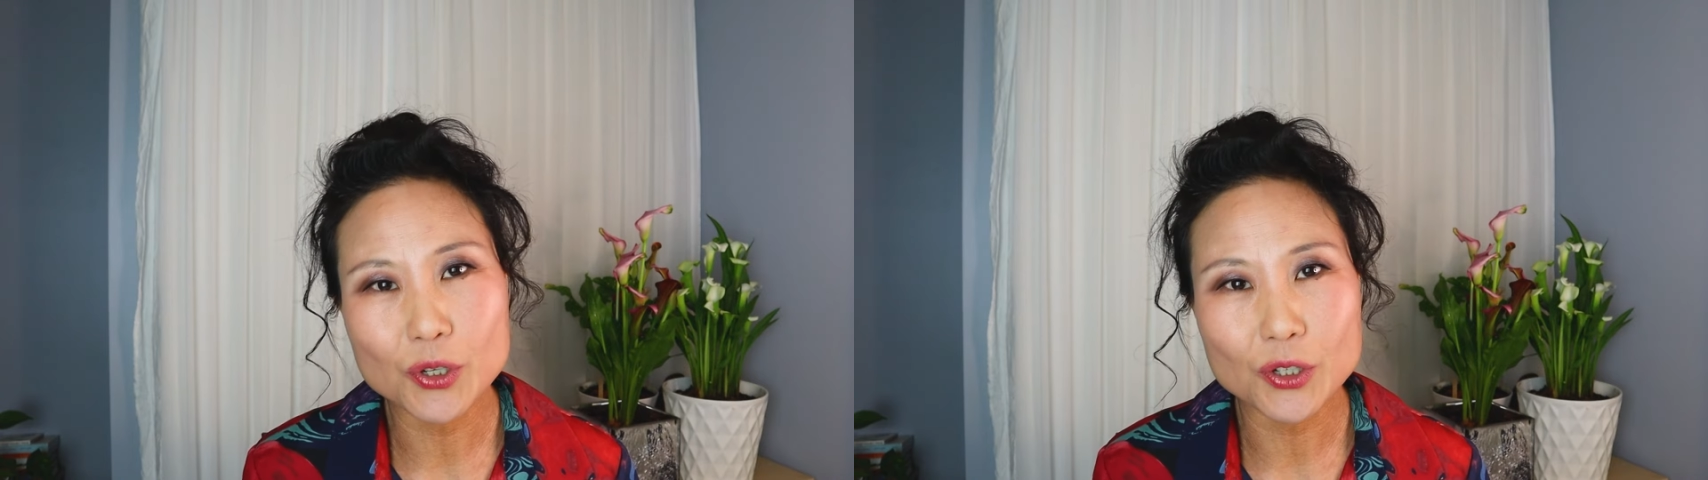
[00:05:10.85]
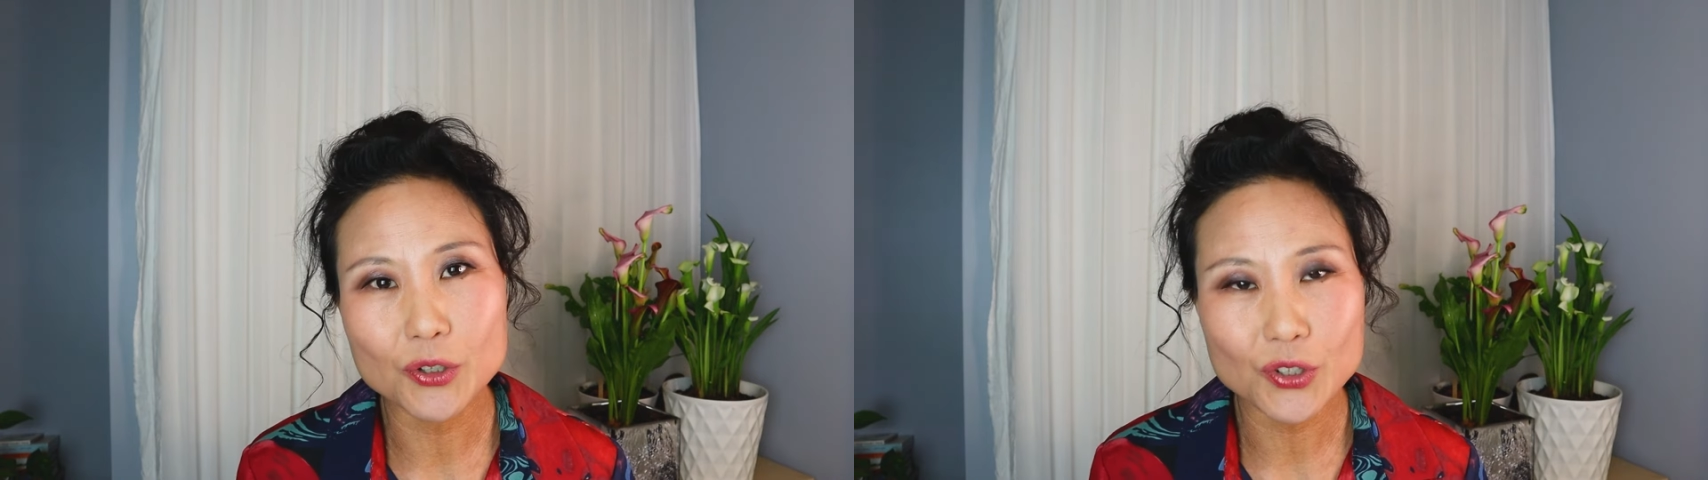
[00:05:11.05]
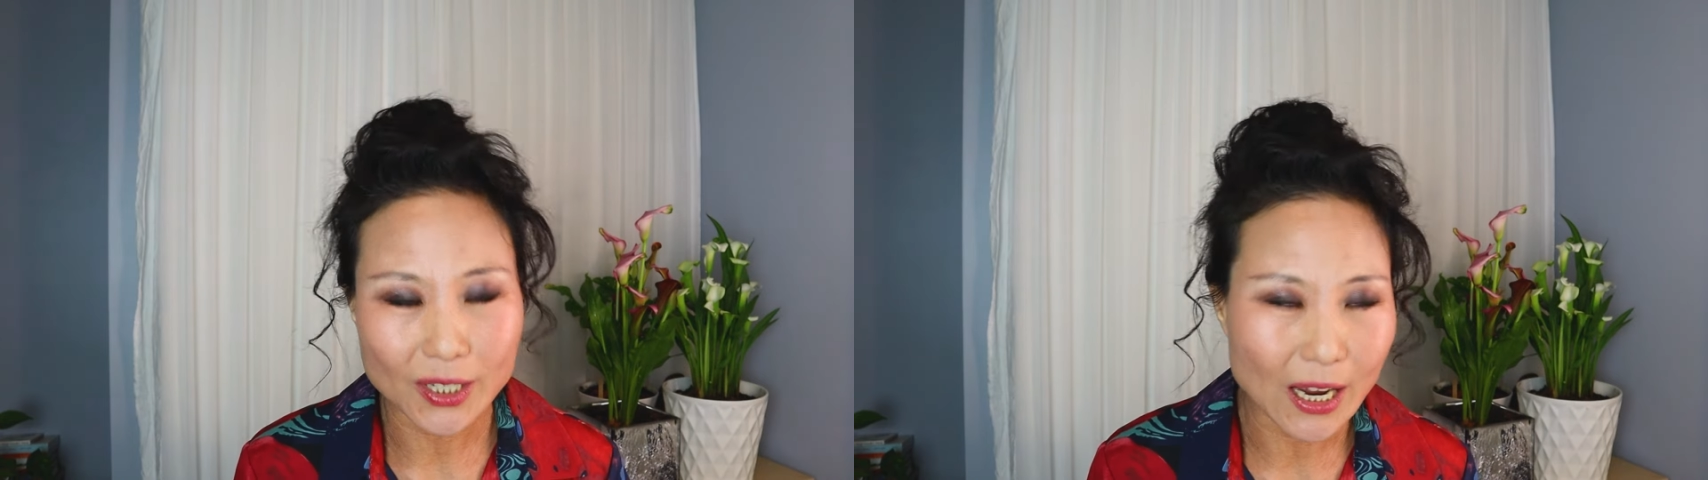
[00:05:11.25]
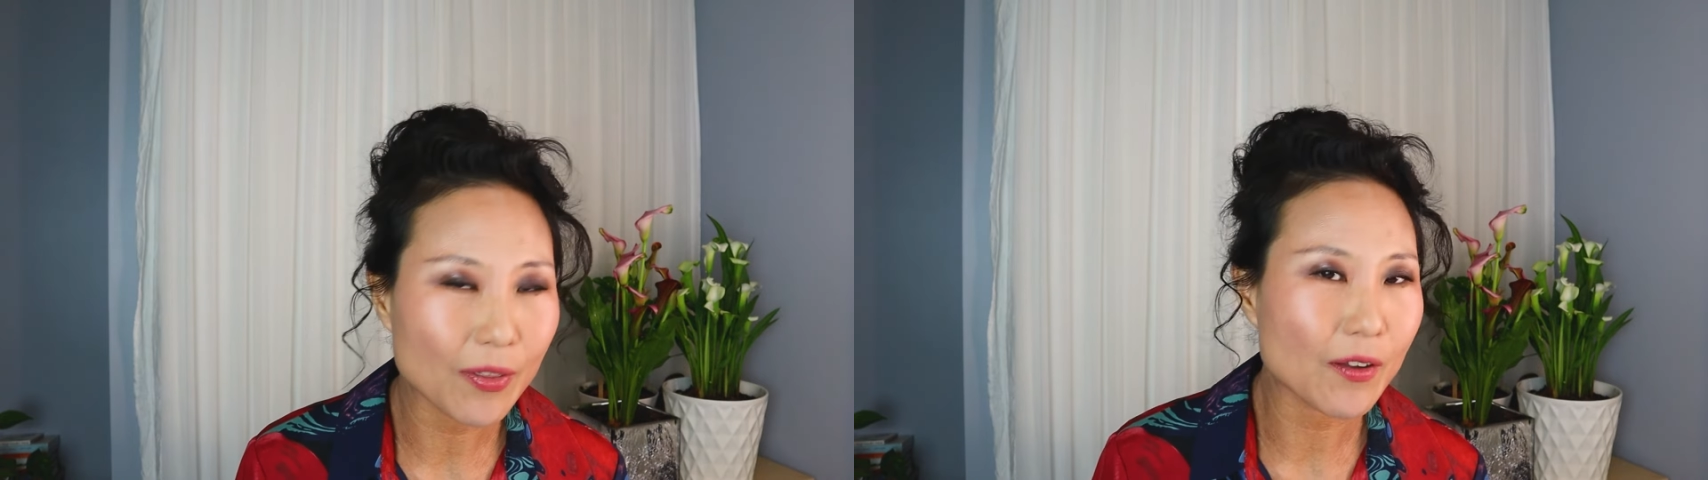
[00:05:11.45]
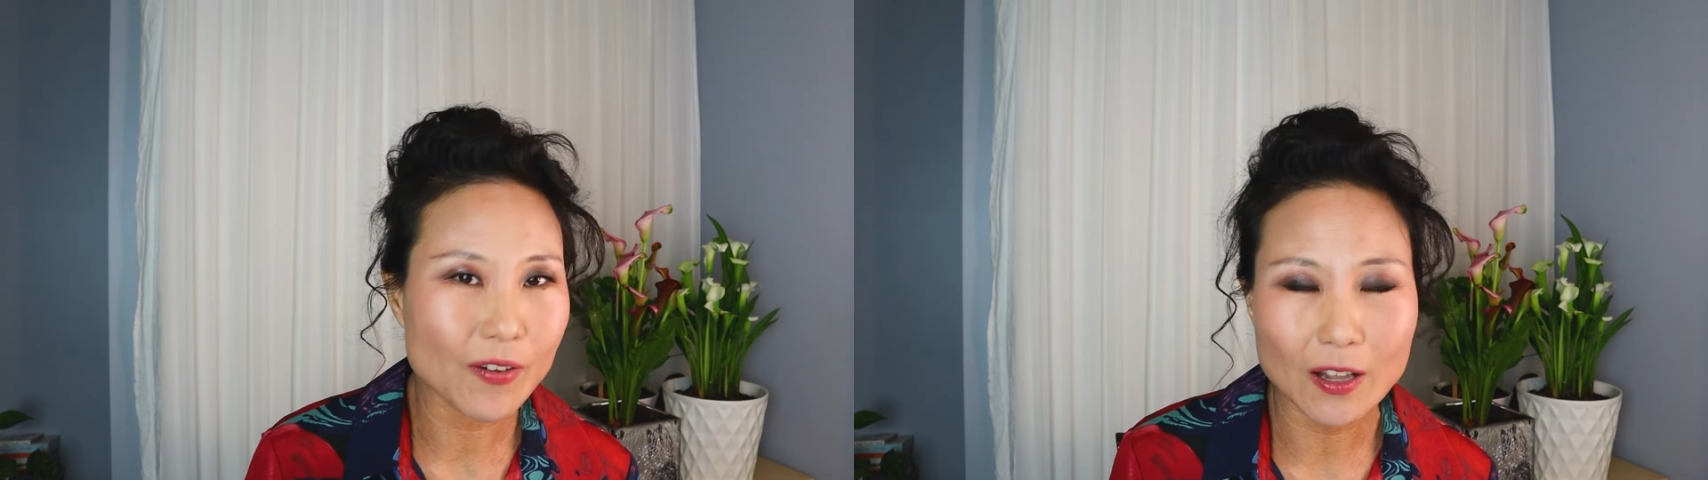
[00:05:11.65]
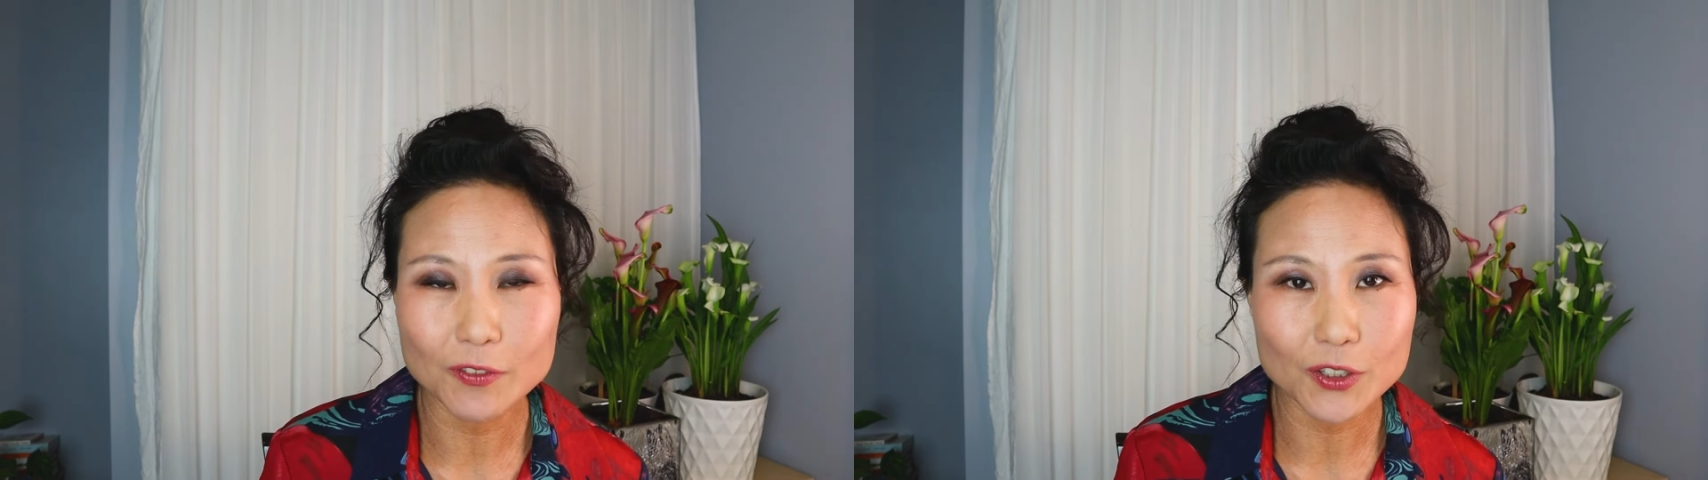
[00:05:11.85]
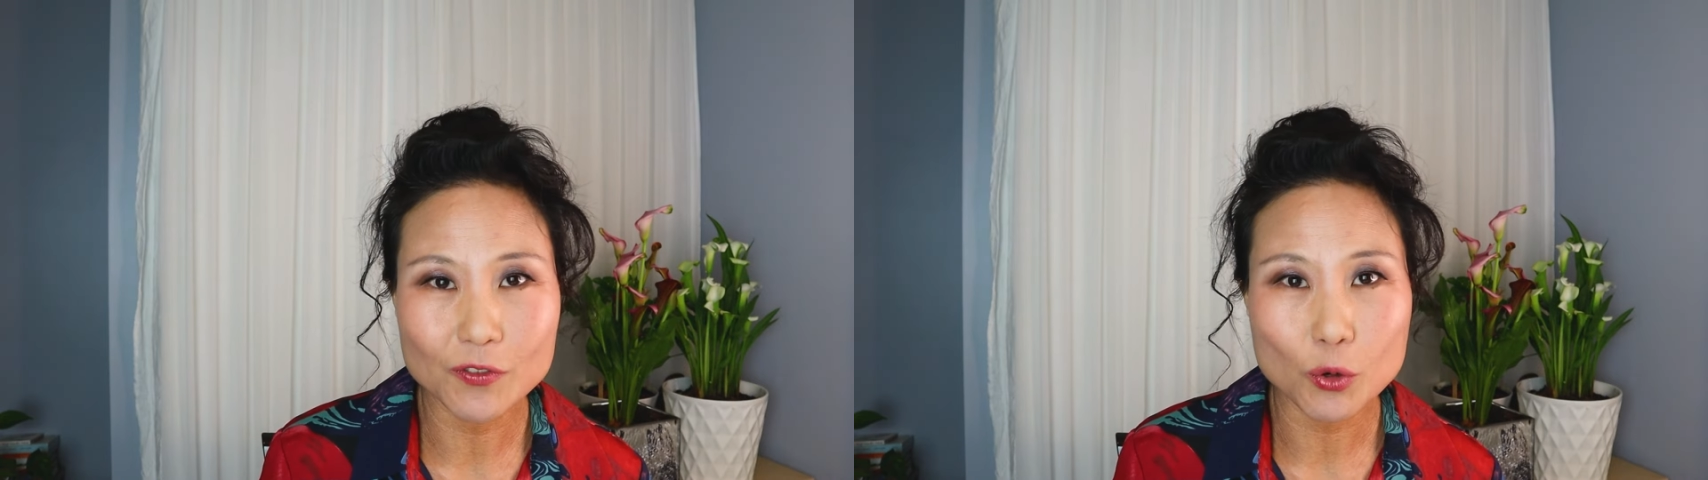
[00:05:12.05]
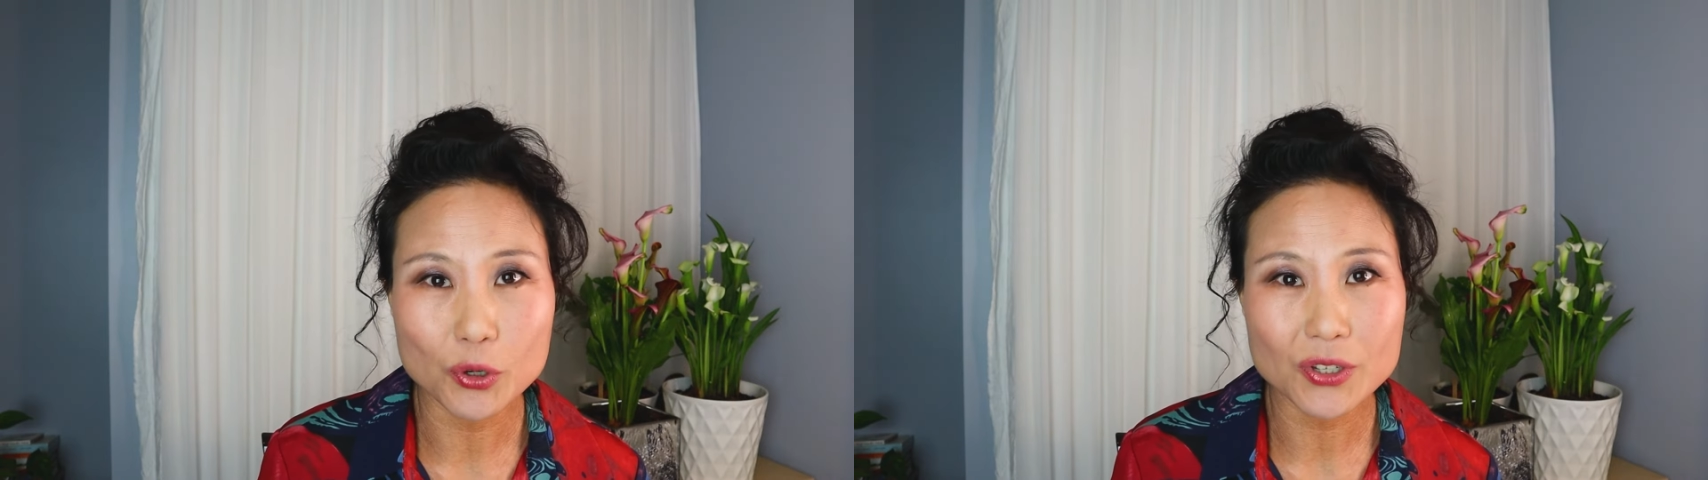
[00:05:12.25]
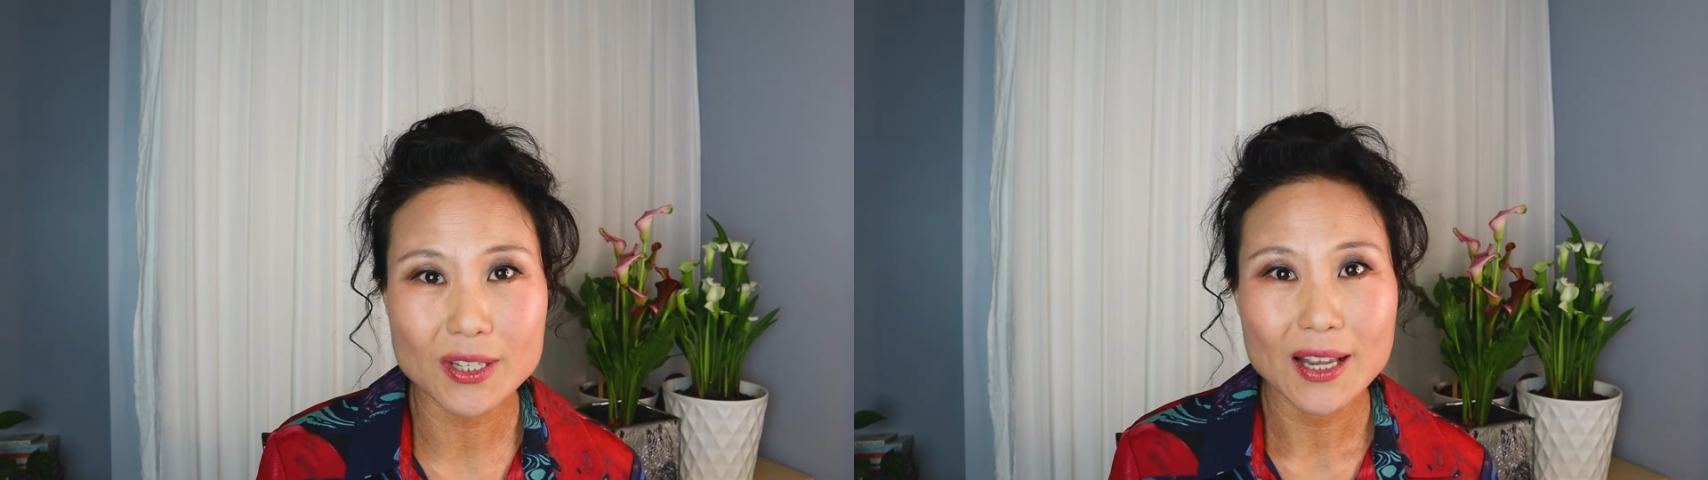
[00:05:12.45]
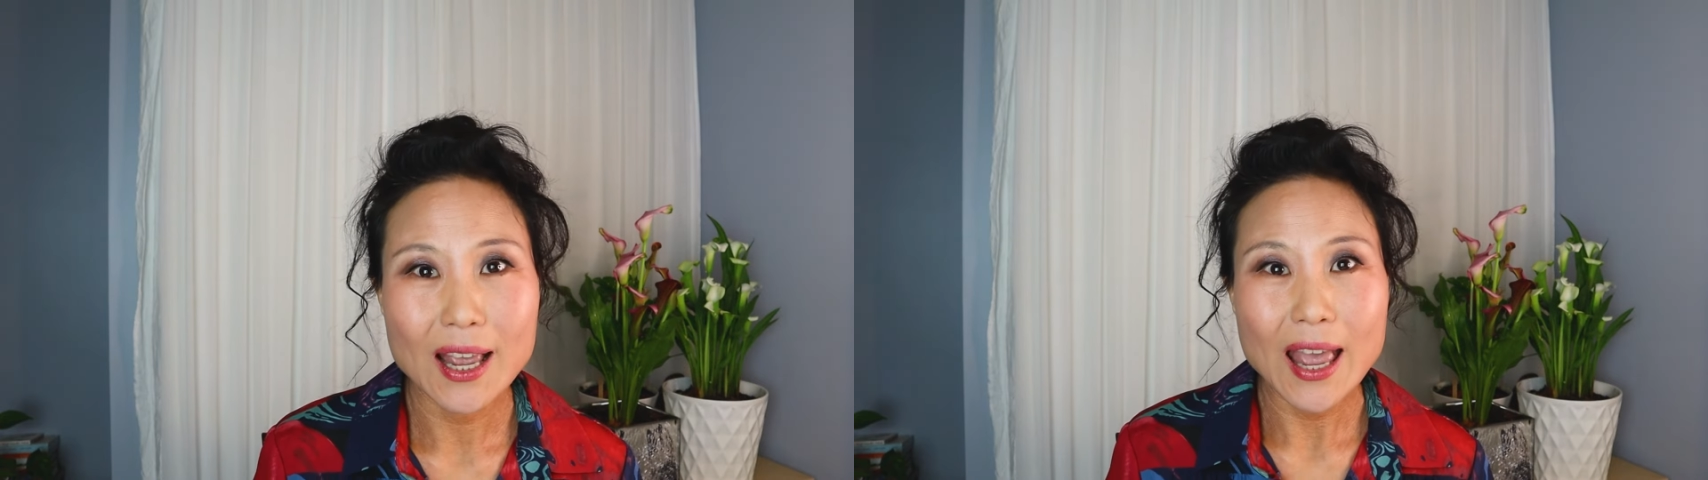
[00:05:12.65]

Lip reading: years and now they file for divorce.